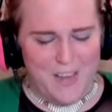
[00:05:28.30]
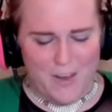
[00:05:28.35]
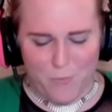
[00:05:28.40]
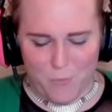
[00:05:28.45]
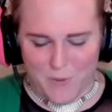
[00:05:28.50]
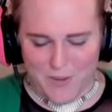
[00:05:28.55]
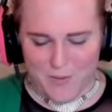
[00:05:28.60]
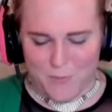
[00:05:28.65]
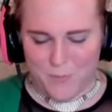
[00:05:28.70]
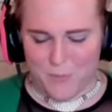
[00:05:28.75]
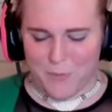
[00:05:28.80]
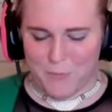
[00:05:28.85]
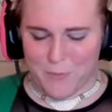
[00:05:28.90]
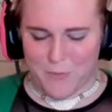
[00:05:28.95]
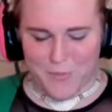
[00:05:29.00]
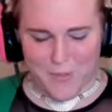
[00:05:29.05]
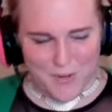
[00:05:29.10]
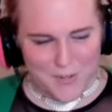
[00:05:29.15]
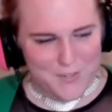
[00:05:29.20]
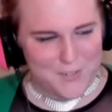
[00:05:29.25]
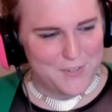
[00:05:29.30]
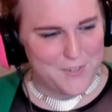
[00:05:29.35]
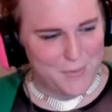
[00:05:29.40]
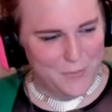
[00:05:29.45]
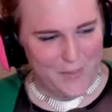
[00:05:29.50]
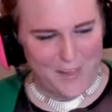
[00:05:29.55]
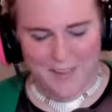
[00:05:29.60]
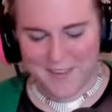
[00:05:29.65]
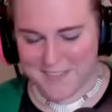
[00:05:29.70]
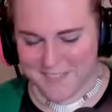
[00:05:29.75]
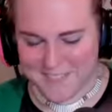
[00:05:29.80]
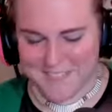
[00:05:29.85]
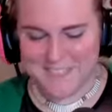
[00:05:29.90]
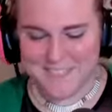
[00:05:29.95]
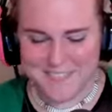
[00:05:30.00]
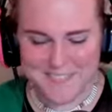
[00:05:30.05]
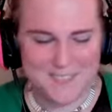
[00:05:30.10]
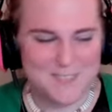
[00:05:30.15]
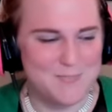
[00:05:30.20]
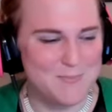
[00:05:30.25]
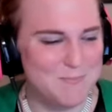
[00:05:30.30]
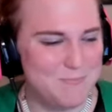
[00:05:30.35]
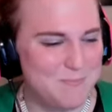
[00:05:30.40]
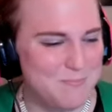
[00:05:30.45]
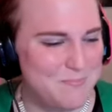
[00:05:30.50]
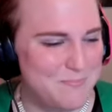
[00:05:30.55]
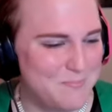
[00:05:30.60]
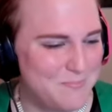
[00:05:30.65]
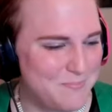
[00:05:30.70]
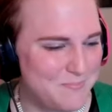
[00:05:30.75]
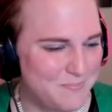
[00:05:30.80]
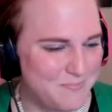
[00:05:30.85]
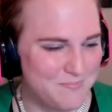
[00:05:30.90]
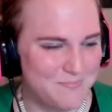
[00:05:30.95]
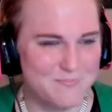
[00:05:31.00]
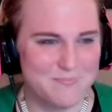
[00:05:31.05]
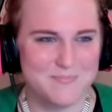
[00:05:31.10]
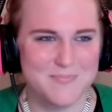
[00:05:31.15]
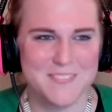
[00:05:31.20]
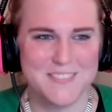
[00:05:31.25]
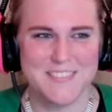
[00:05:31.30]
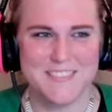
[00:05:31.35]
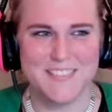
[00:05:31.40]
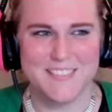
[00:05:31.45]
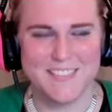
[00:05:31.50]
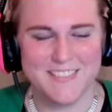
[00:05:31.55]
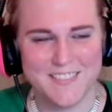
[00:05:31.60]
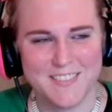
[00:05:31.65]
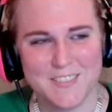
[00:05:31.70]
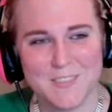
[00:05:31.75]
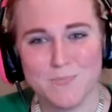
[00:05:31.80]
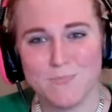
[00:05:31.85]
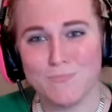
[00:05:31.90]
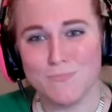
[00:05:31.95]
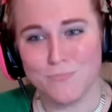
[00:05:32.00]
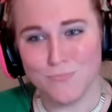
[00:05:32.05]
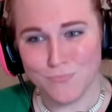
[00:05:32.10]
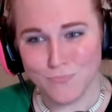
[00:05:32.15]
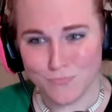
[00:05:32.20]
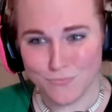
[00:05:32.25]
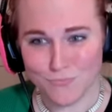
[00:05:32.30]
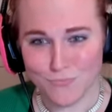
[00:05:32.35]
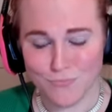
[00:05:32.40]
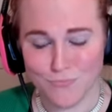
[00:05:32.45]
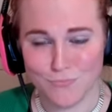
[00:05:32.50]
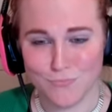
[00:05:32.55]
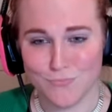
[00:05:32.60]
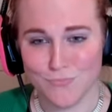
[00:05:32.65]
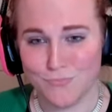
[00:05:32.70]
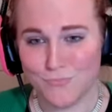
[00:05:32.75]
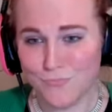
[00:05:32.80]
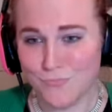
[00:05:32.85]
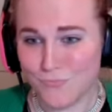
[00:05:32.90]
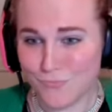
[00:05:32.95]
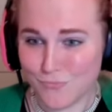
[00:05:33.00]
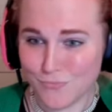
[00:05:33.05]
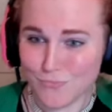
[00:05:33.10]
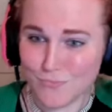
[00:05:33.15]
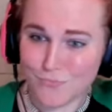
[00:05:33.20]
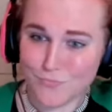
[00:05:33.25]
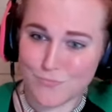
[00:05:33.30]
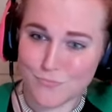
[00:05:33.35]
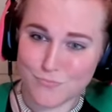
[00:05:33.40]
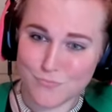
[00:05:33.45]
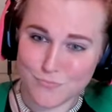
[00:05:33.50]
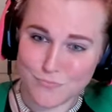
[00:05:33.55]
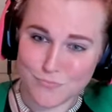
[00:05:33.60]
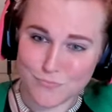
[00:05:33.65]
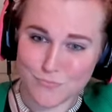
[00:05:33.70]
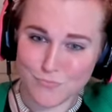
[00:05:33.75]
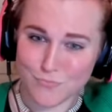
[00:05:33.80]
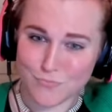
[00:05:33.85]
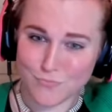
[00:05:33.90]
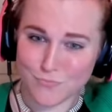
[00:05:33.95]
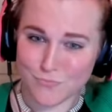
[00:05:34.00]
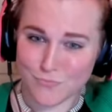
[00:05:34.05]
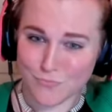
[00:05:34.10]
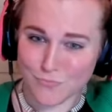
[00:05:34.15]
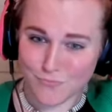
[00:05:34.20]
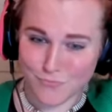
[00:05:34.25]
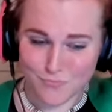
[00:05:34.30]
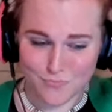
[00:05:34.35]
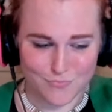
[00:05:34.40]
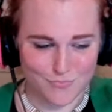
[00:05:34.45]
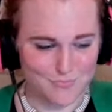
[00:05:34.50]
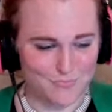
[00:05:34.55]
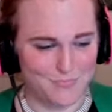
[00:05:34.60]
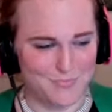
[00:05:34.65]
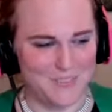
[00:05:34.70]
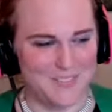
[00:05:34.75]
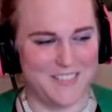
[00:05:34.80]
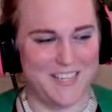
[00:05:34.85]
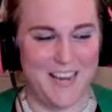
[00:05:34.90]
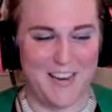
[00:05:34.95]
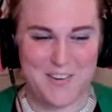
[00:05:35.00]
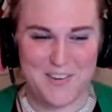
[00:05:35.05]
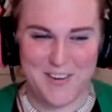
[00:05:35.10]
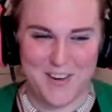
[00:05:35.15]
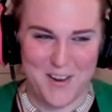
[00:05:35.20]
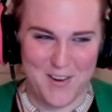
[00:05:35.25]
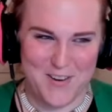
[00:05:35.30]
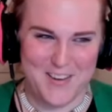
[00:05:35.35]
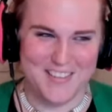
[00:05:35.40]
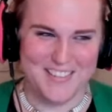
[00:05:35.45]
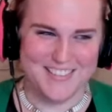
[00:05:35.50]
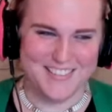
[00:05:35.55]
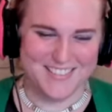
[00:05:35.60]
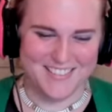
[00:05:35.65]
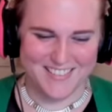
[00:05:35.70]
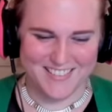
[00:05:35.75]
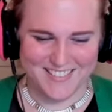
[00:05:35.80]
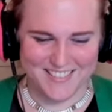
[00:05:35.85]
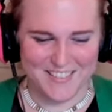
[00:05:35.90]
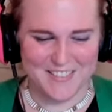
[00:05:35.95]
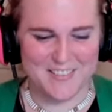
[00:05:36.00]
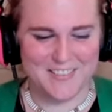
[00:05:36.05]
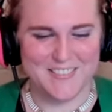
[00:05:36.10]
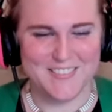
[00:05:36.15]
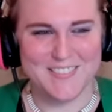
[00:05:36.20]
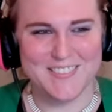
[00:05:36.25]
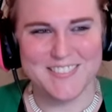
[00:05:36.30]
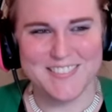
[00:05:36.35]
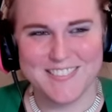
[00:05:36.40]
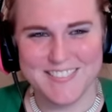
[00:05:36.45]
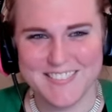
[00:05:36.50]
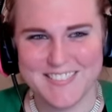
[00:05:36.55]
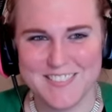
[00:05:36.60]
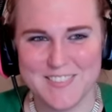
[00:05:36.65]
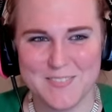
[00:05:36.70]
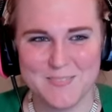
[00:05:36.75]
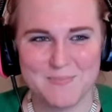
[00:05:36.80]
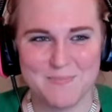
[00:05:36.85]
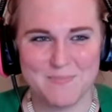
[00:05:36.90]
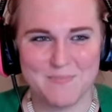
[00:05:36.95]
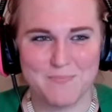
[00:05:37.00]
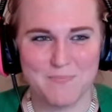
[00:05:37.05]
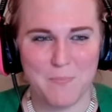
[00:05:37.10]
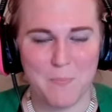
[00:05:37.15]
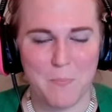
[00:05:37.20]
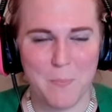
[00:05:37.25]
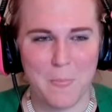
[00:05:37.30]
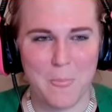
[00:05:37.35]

yeah, that we we were there to do that. Amazing. So okay, not not to pivot from the real reason to go to yeah. New York, but how'd you like New York?